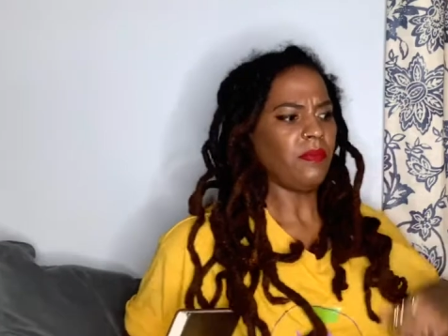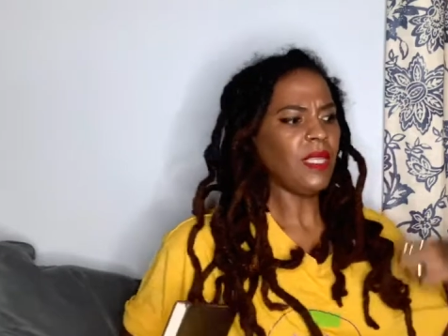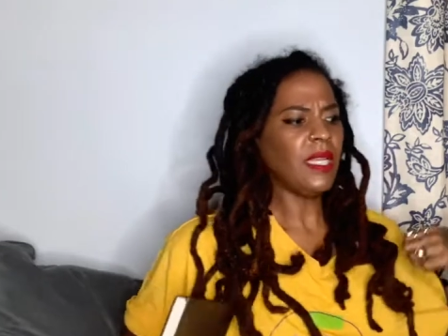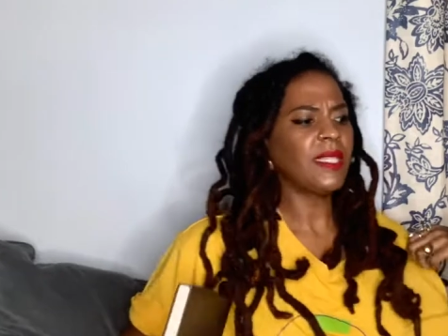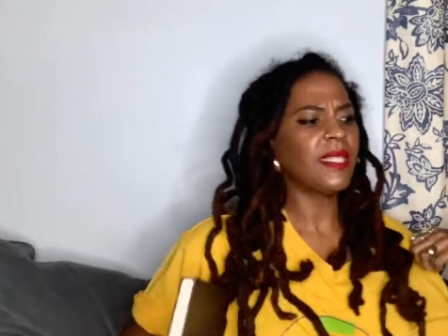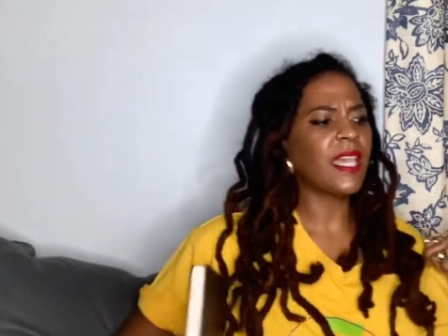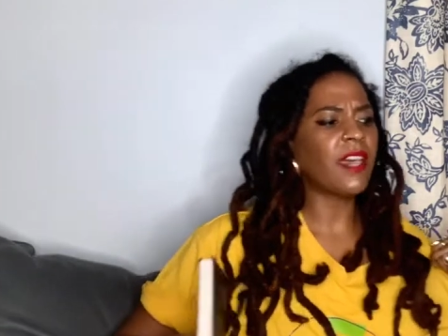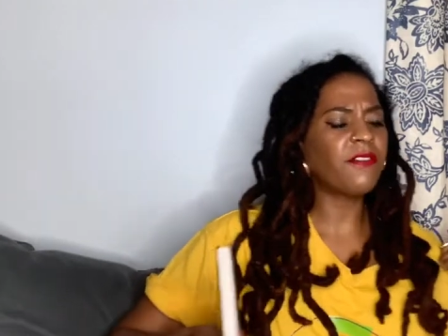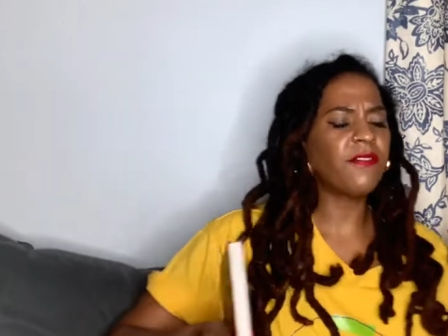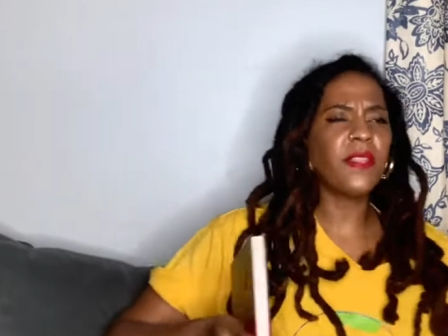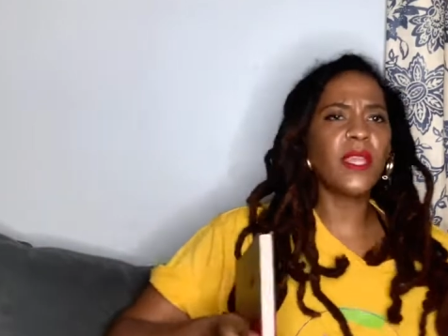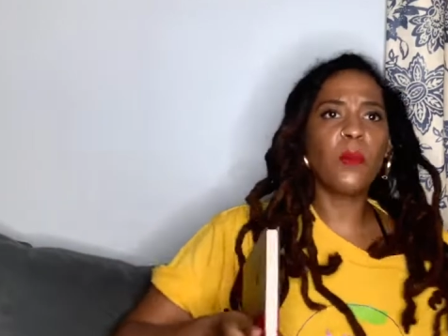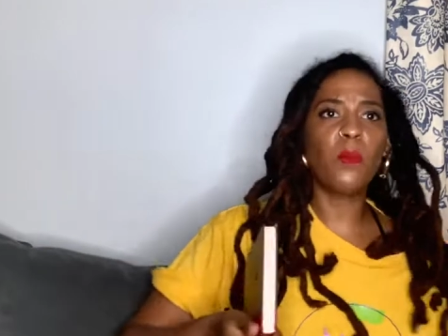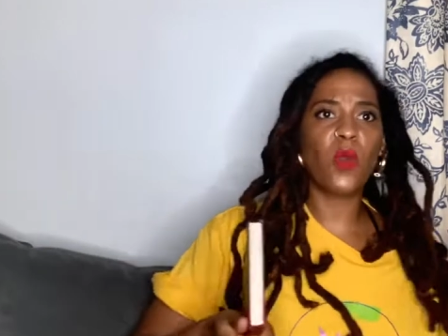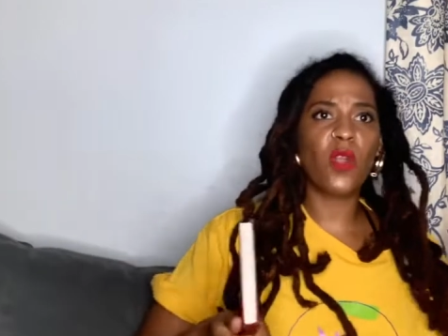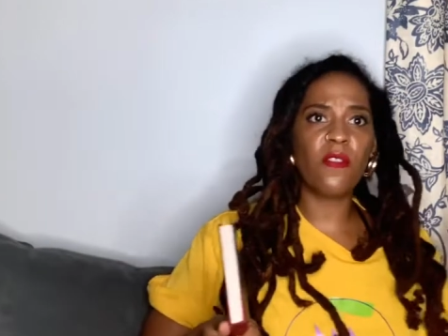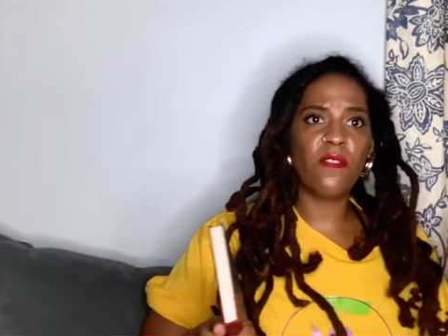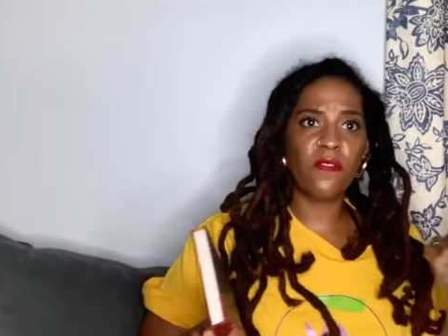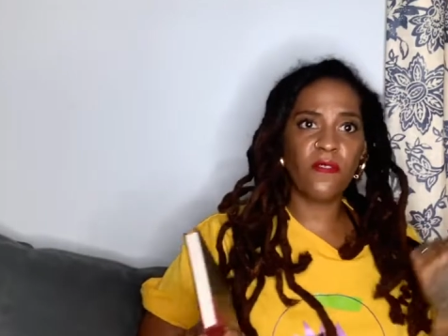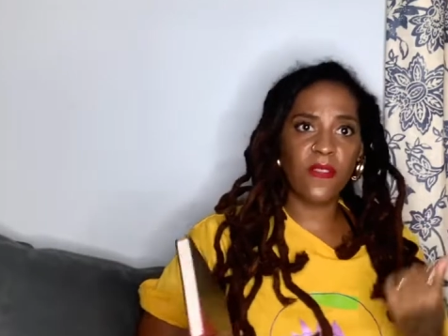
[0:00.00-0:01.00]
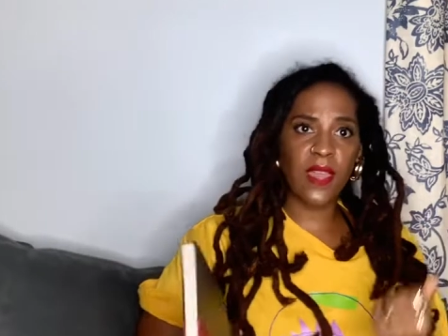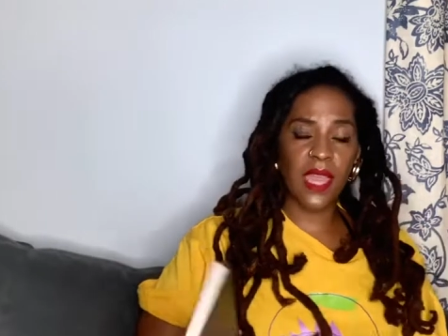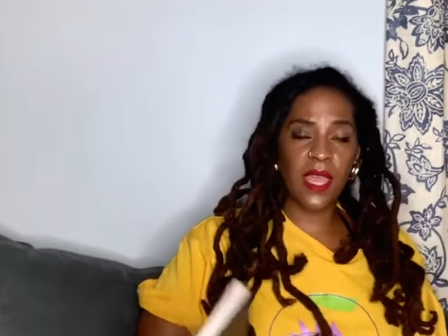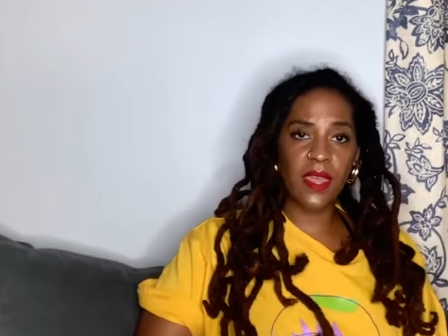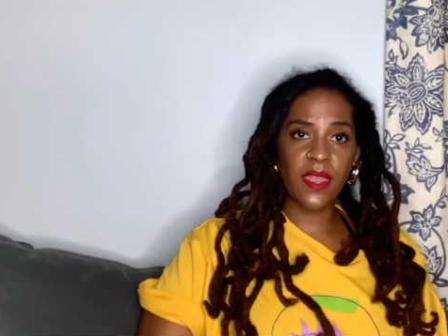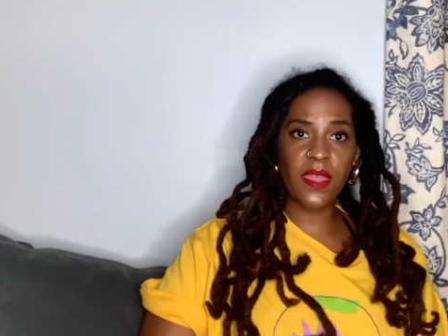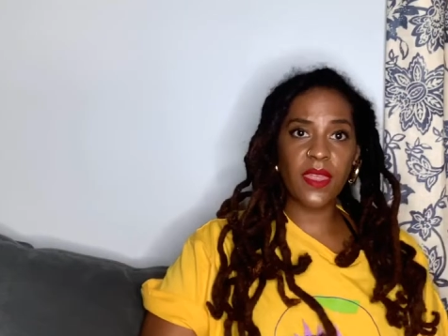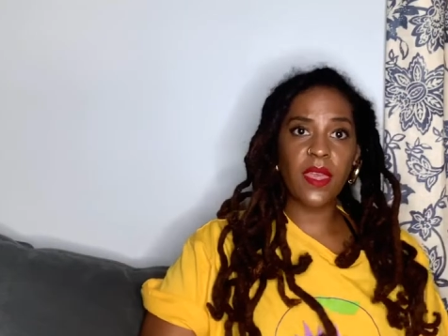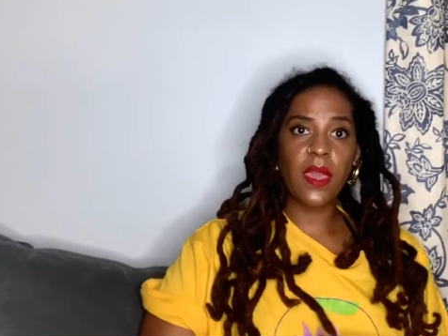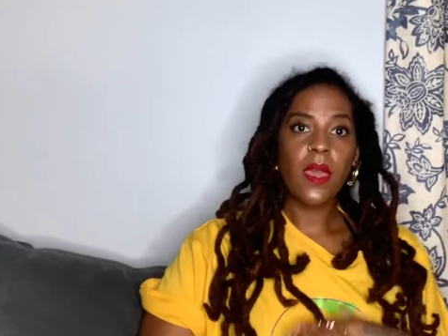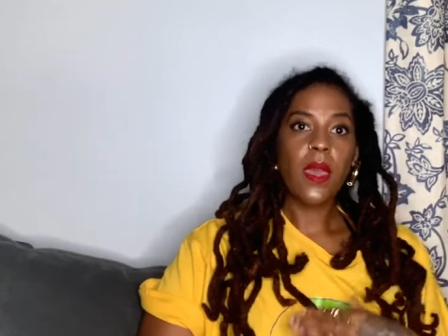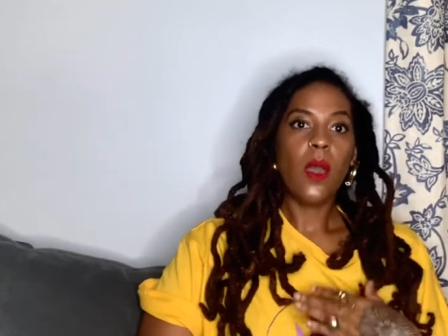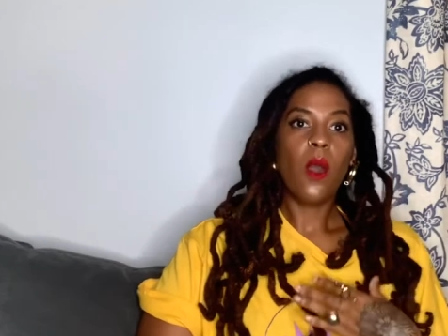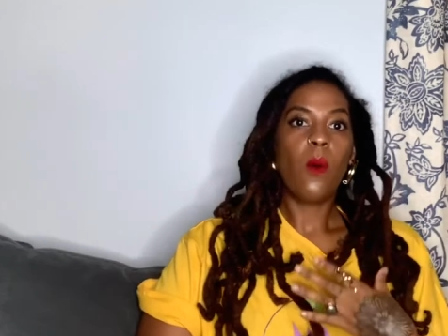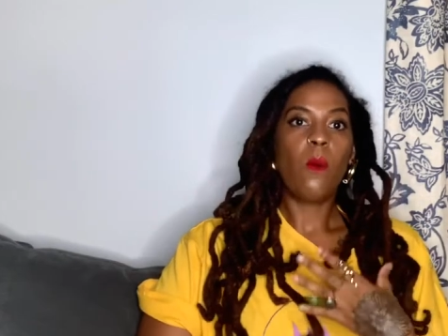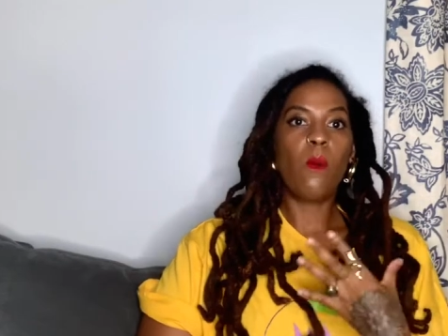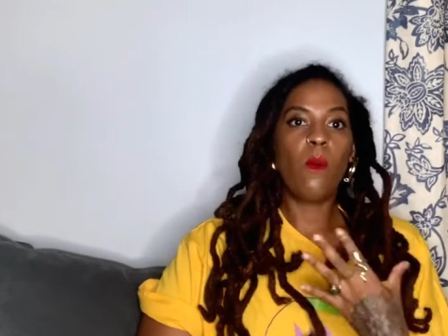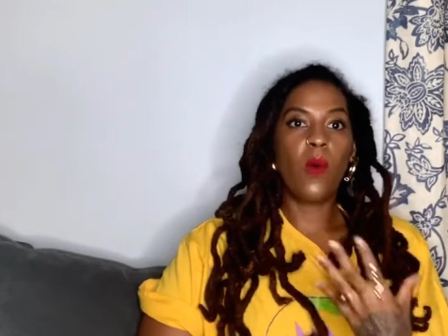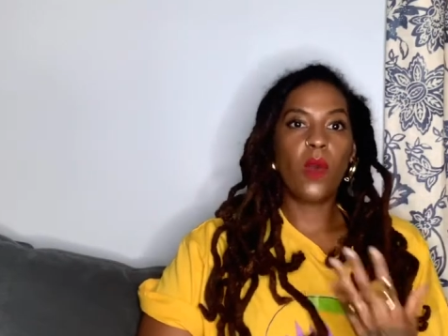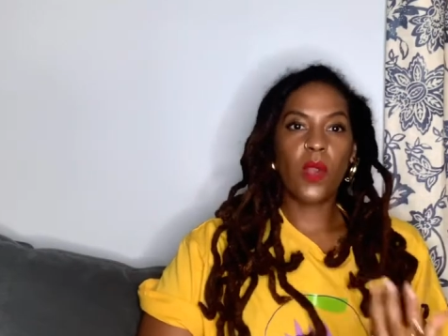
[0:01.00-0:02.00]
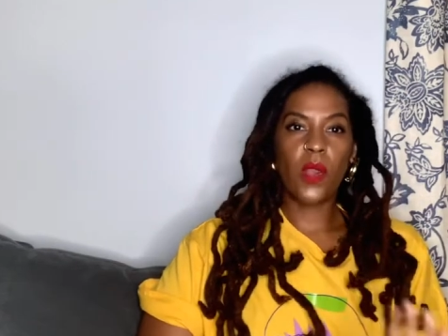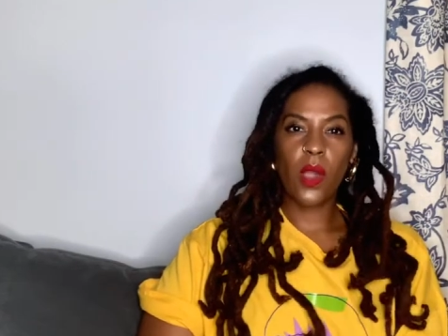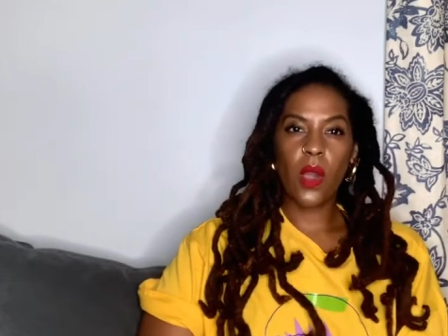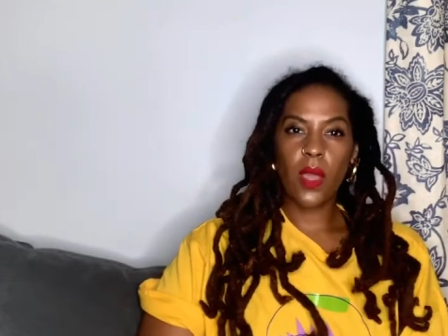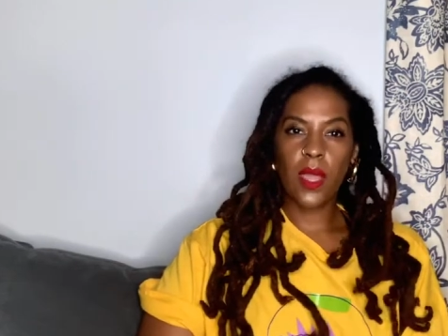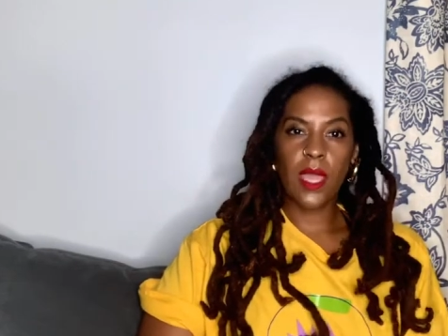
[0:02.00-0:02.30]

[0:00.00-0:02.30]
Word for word: definitely more faith more